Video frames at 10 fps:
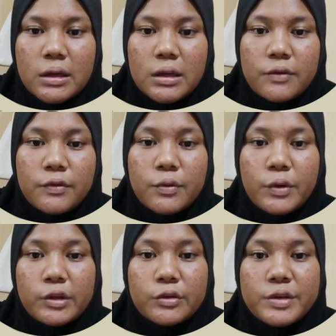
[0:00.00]

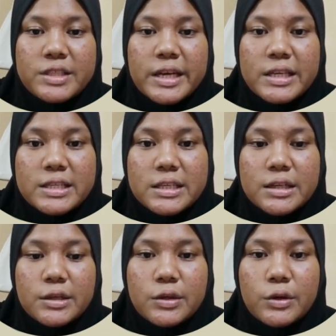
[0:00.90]

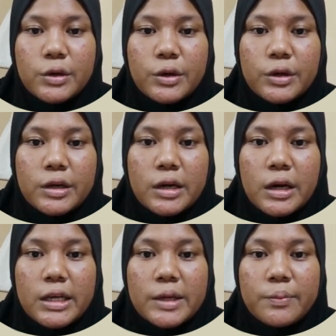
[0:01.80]
resizing your
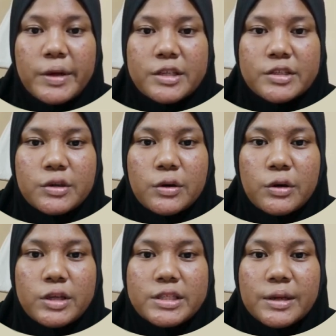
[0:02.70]
image
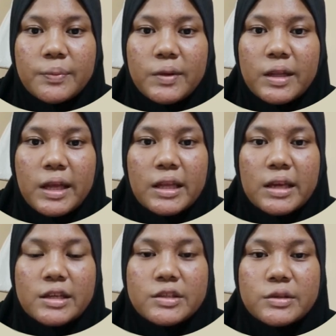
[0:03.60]
or something like
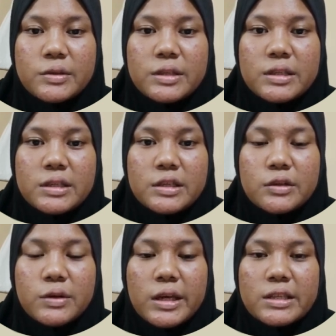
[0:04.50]
that, so
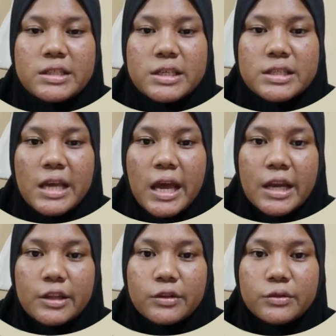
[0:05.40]
you can just add
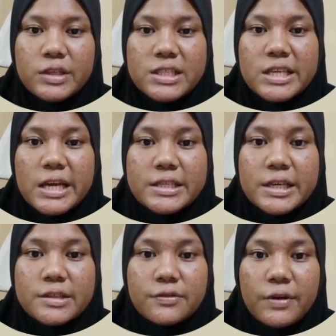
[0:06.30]
to the
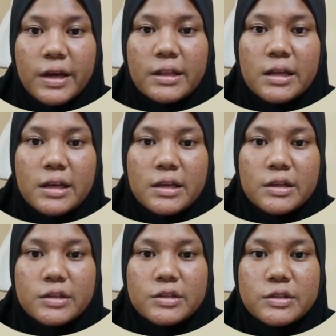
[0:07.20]
CSS file.
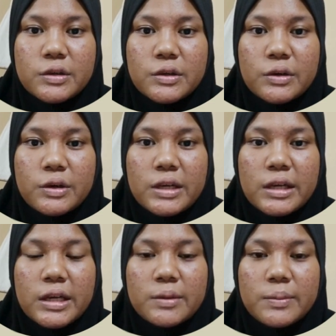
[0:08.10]
So
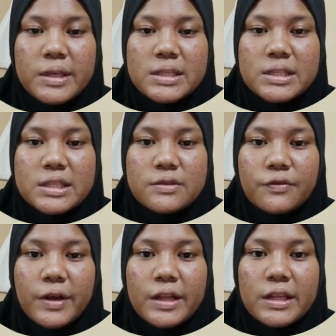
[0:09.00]
it means this
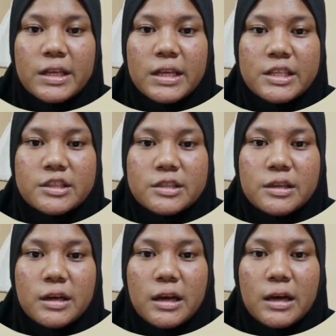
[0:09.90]
file is
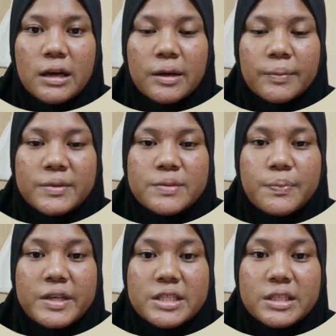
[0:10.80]

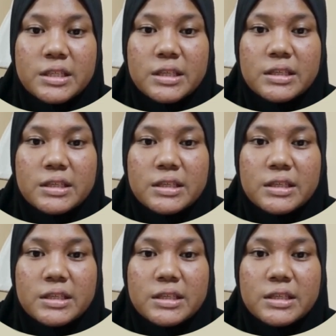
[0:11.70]
specially